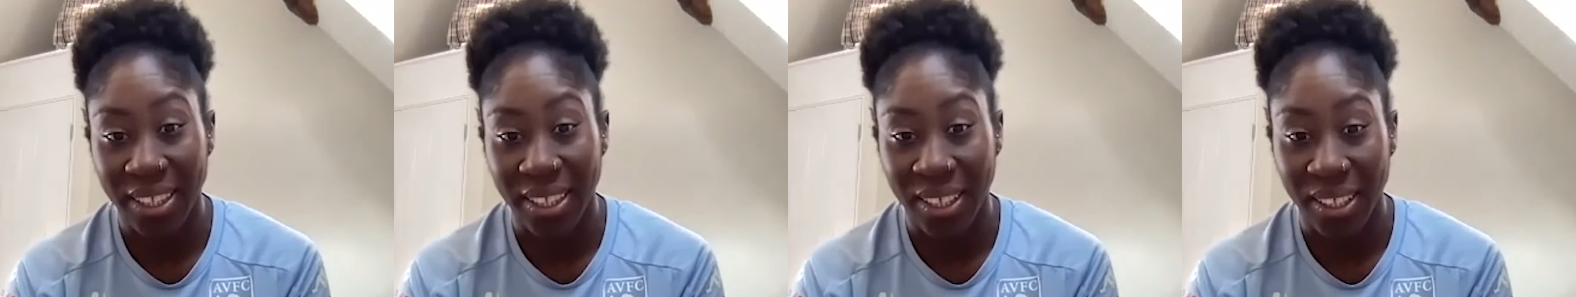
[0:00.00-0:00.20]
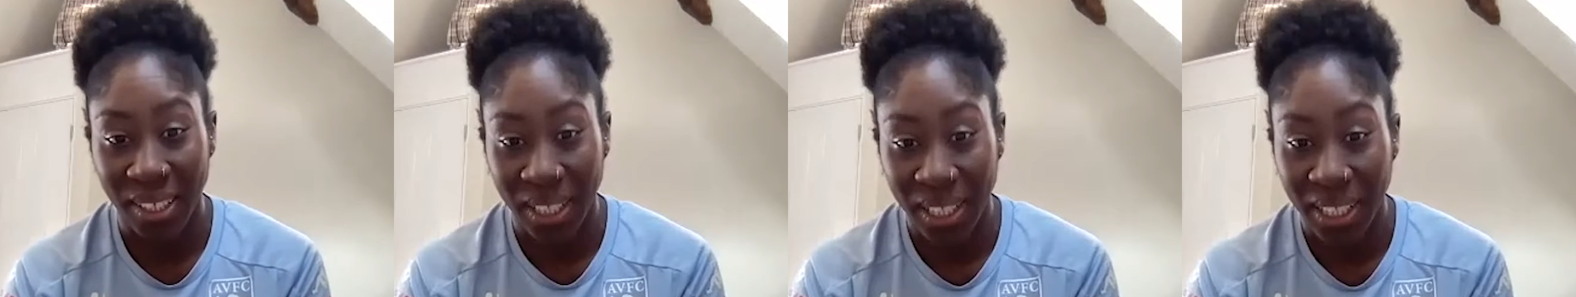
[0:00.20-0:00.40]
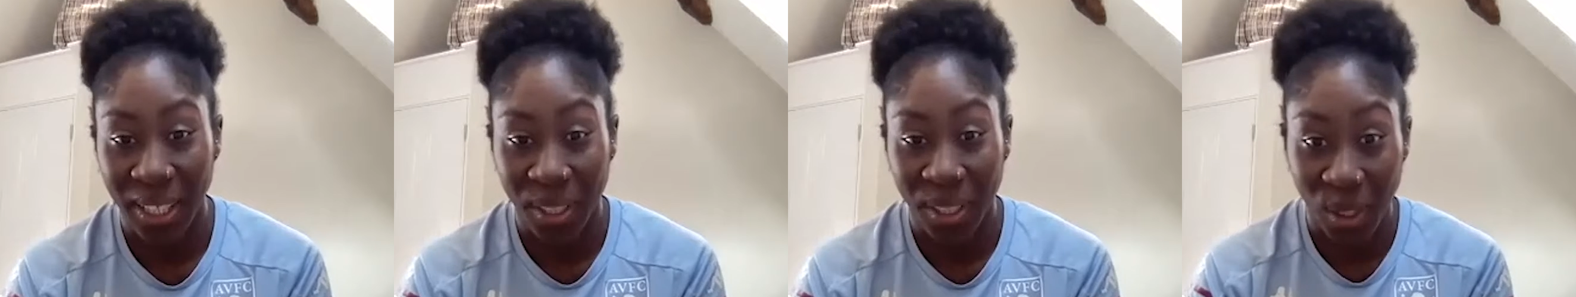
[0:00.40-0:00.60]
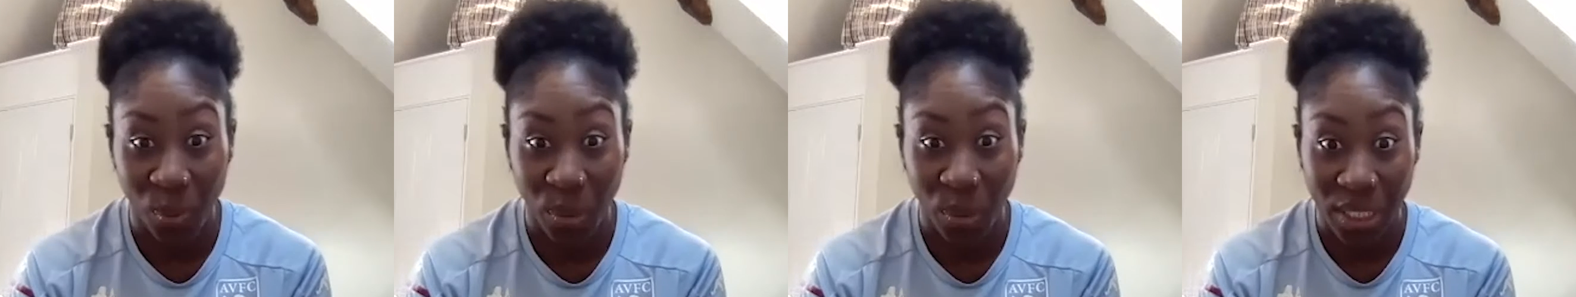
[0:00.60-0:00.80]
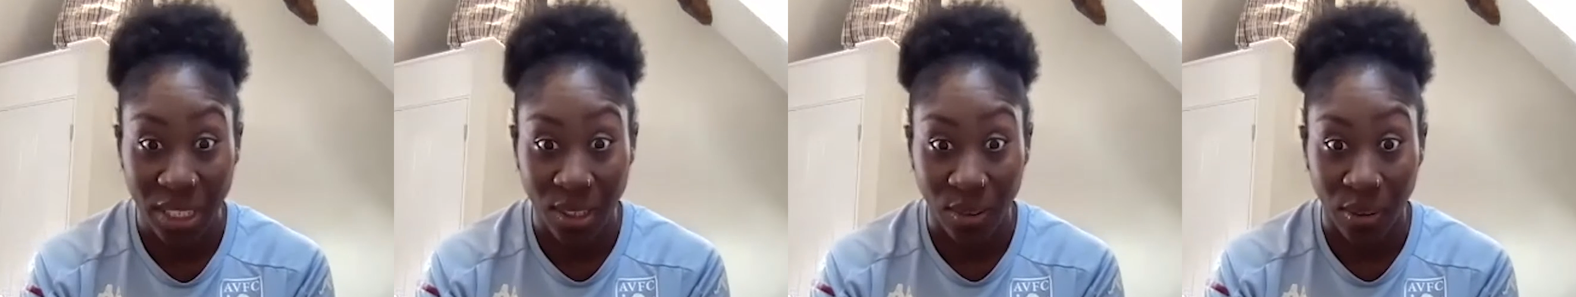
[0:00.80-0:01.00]
then clearly
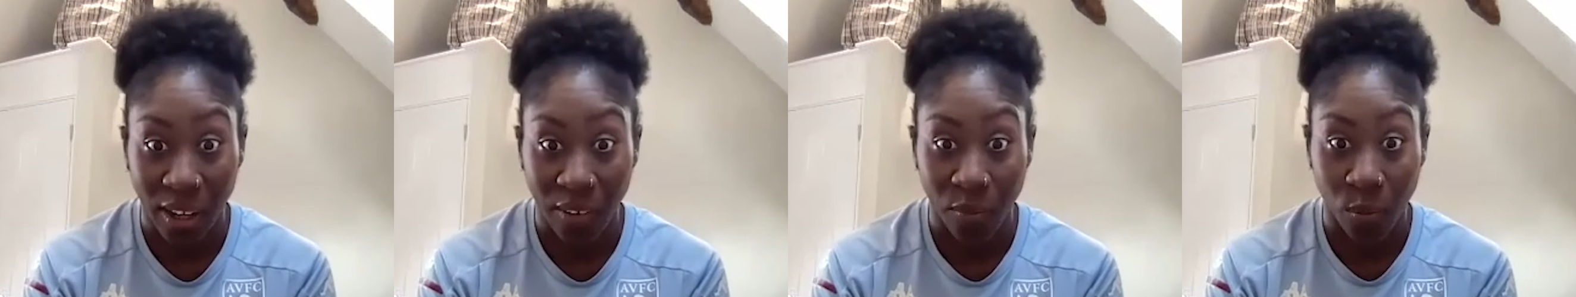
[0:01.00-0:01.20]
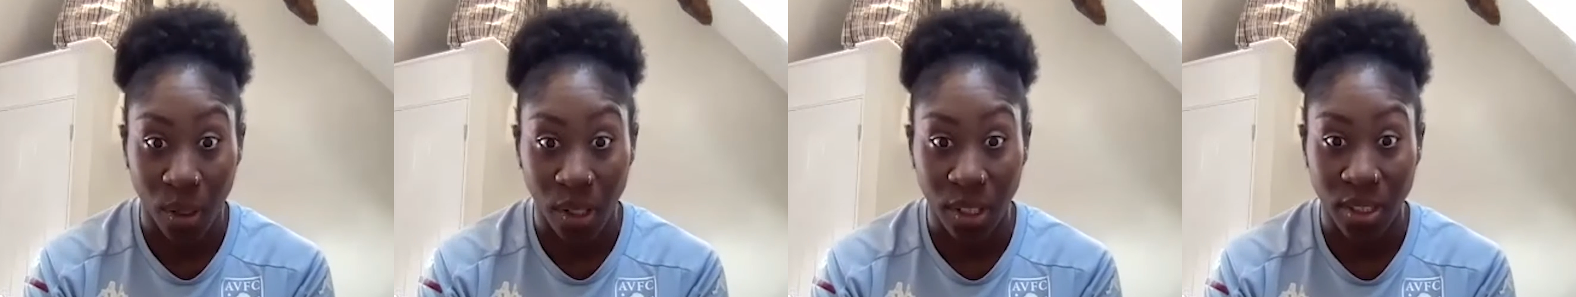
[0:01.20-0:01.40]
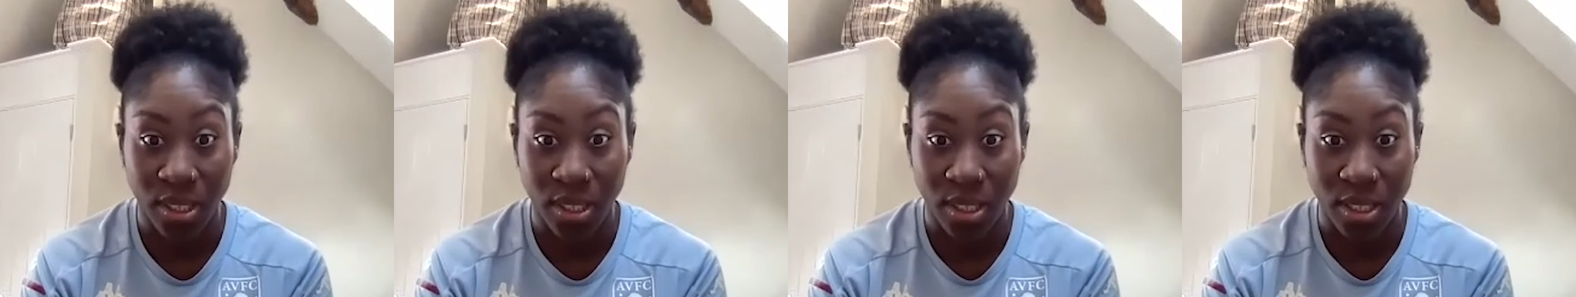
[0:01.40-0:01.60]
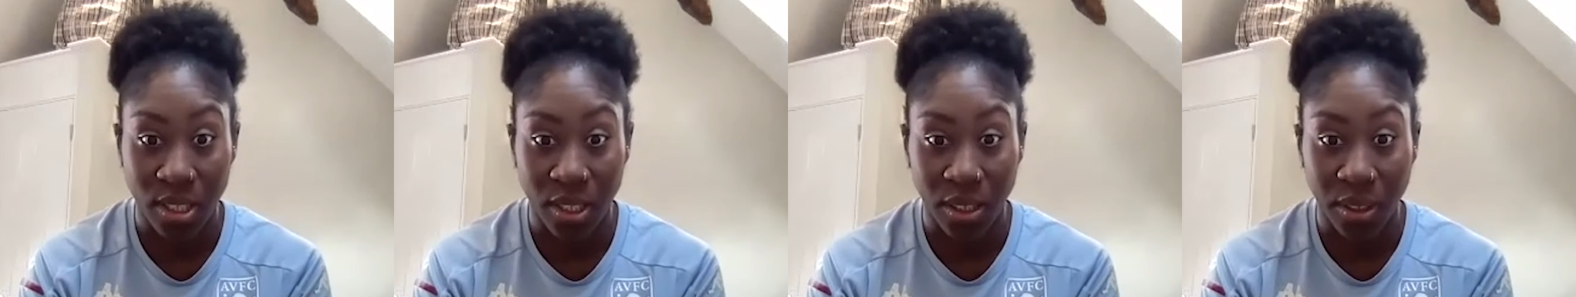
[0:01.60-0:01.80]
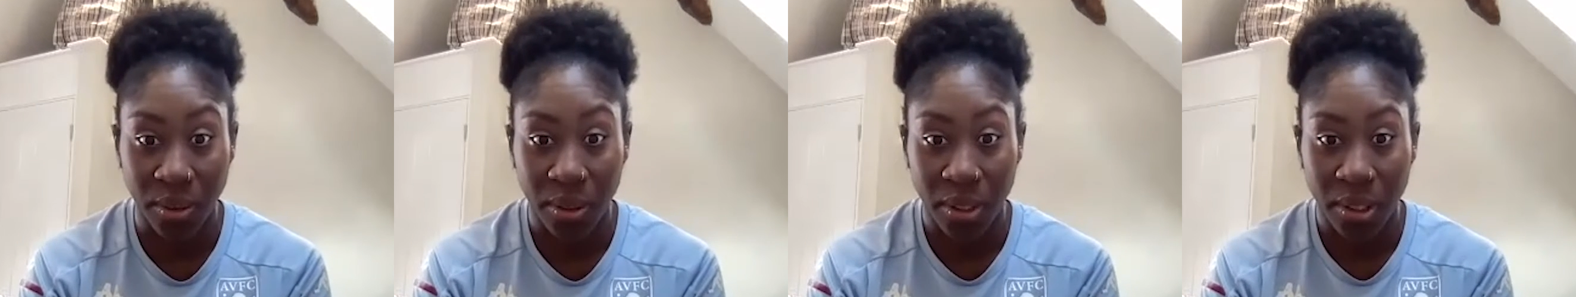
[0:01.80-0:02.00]
we still have work to
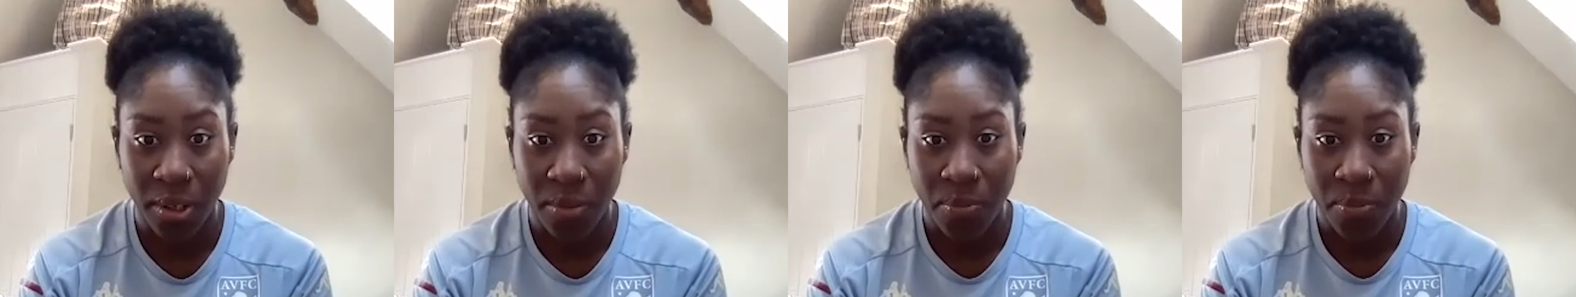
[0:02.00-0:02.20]
do.